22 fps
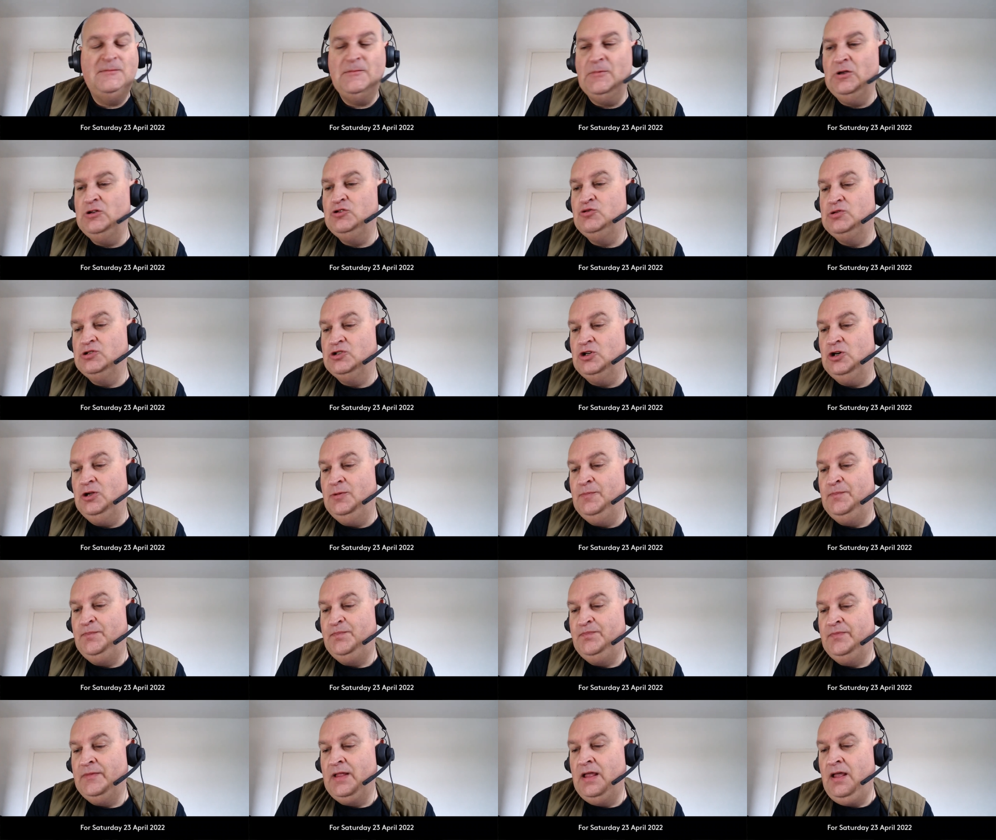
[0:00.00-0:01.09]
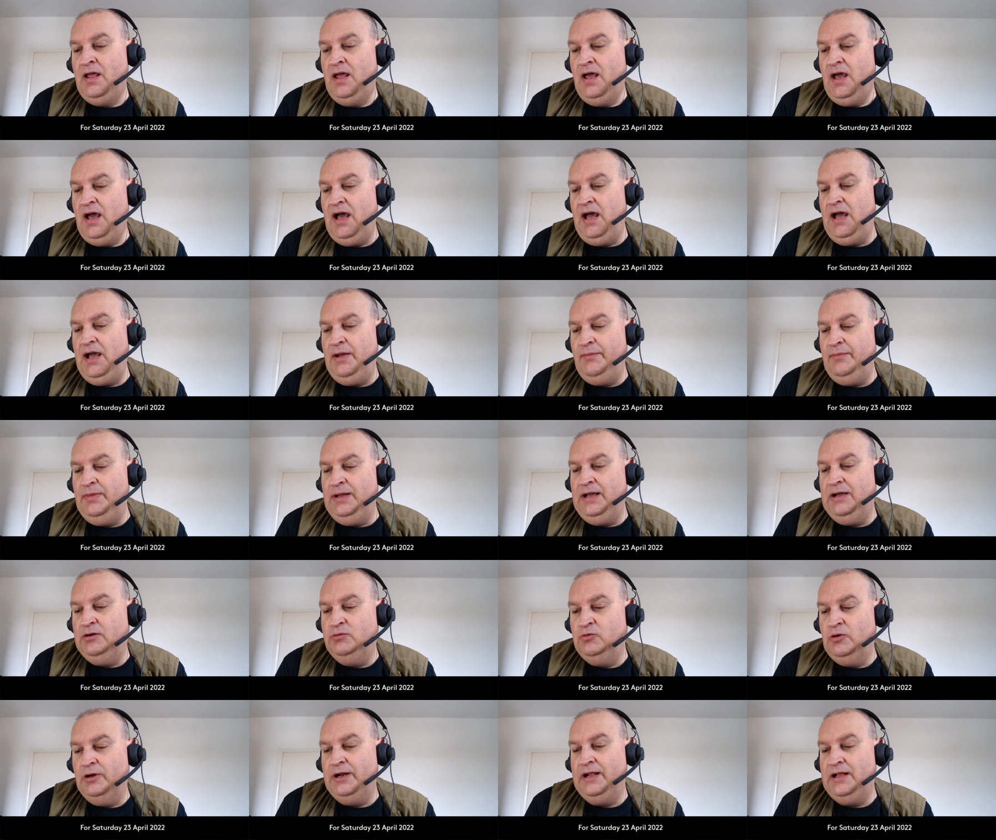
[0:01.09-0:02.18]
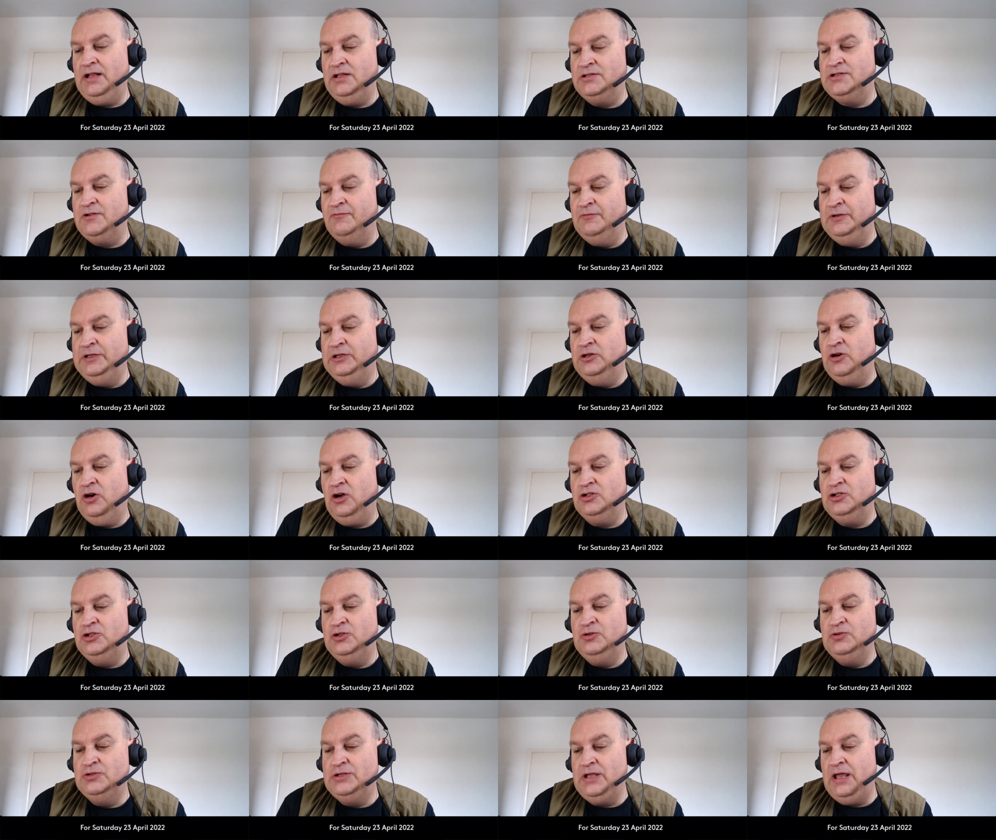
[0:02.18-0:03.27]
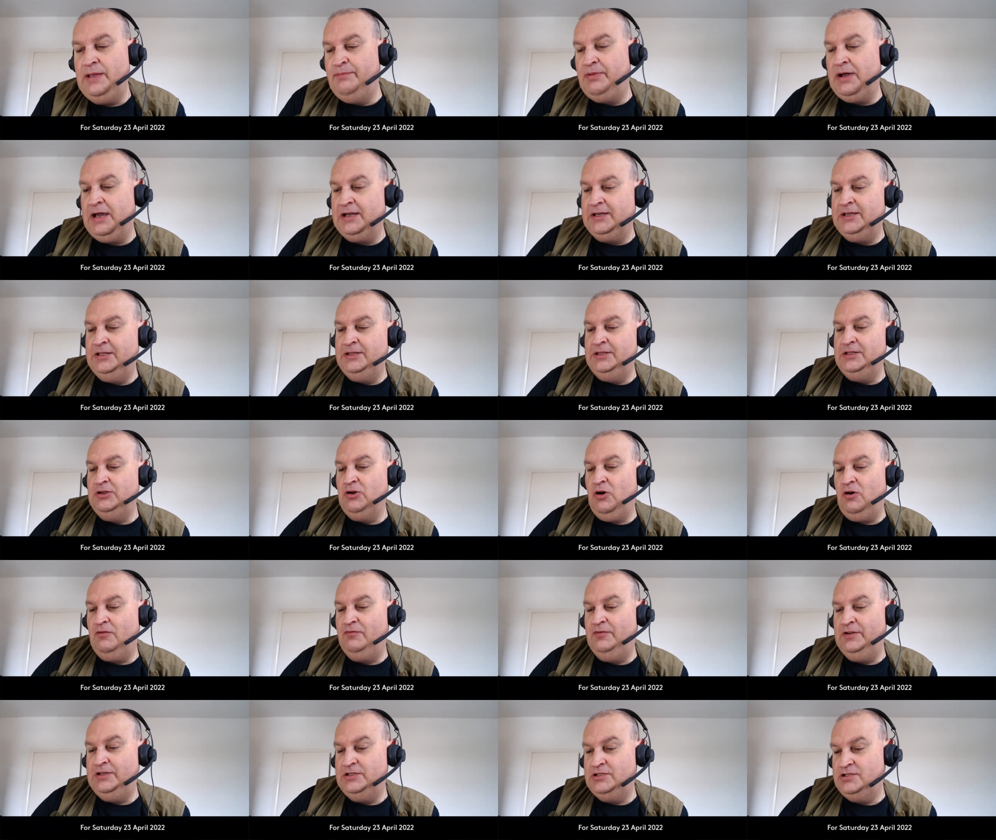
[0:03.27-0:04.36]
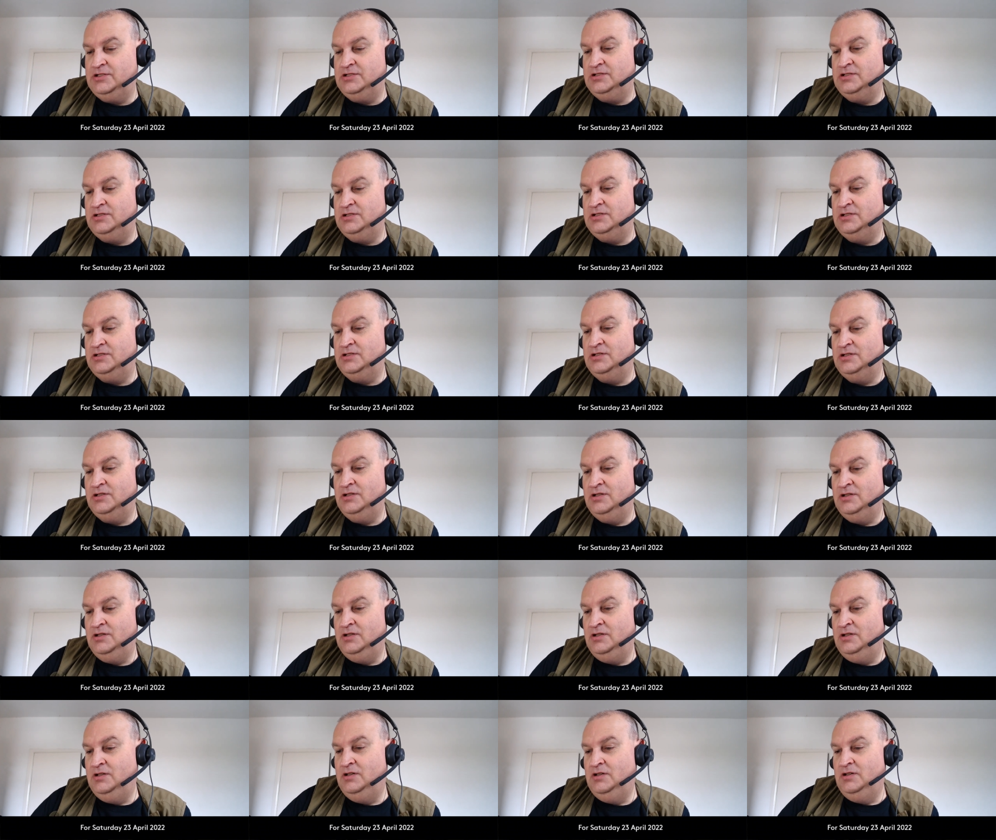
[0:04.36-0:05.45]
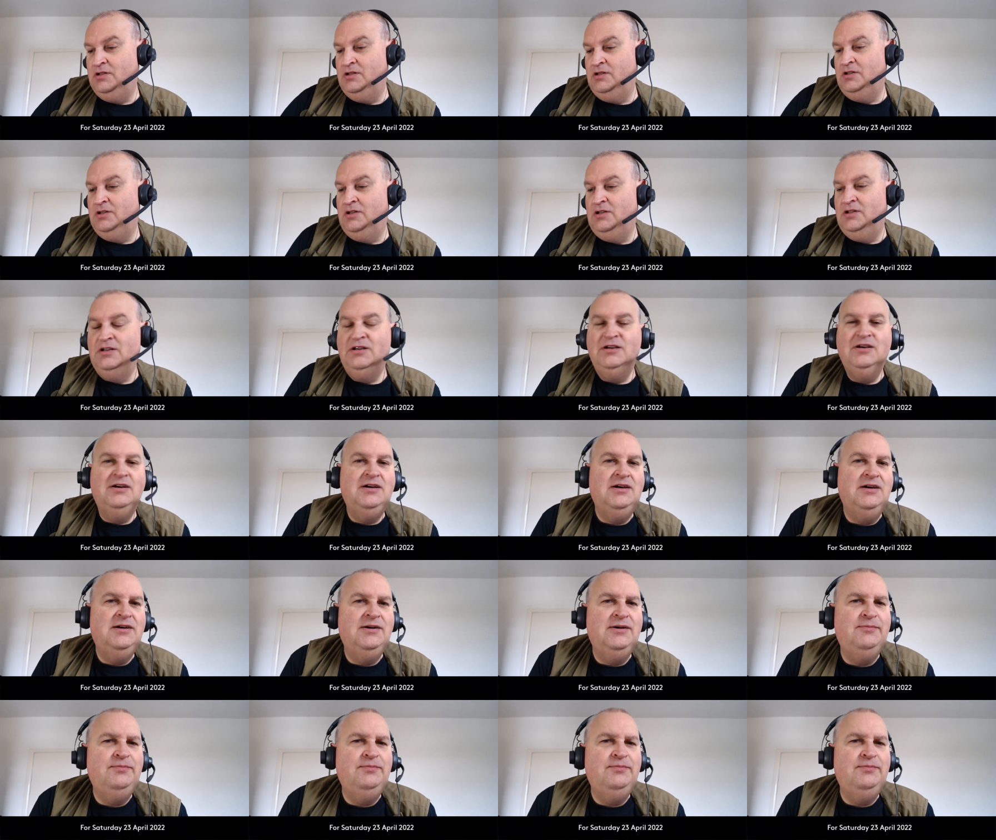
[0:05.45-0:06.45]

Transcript: which was good. Um, what else have we got? Tuesday, back in the office. Um,